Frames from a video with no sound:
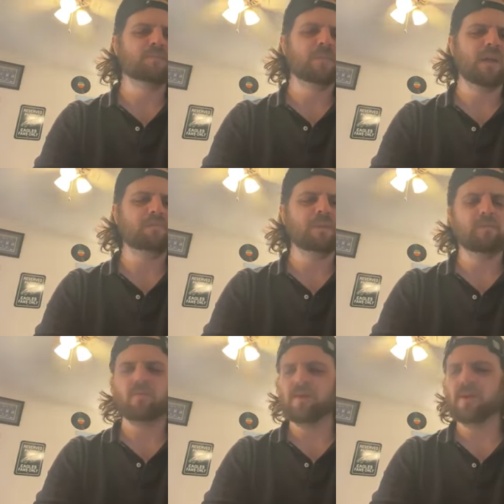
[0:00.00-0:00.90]
A lot of
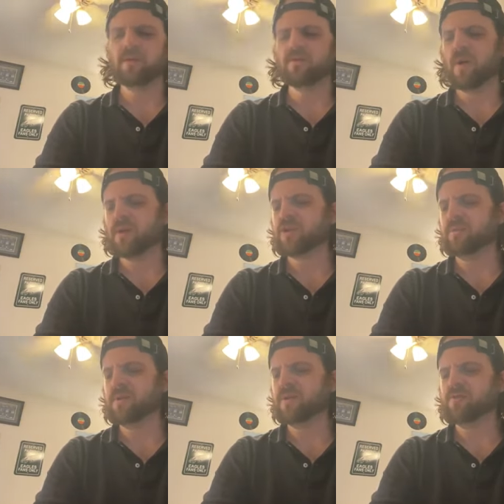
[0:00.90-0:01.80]
people, idiots
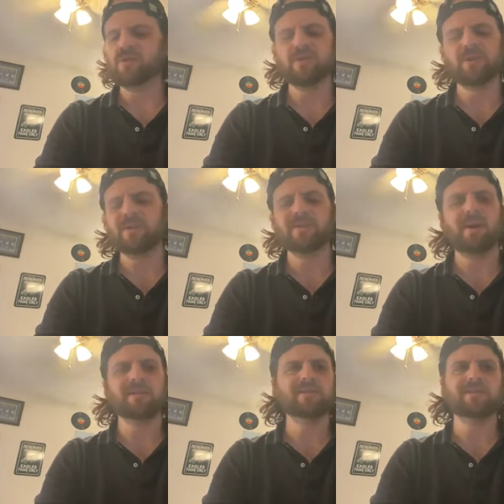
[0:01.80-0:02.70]
watching me who just say
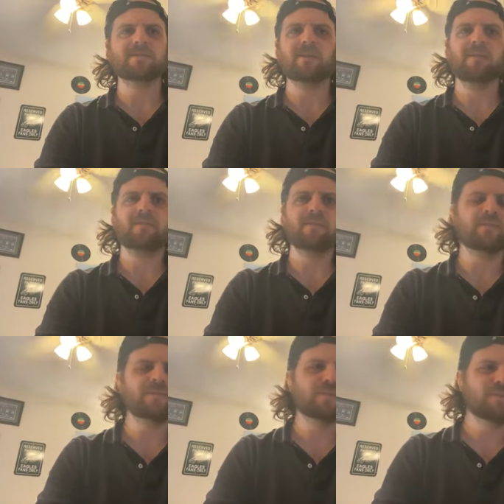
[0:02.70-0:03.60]
toxic stuff and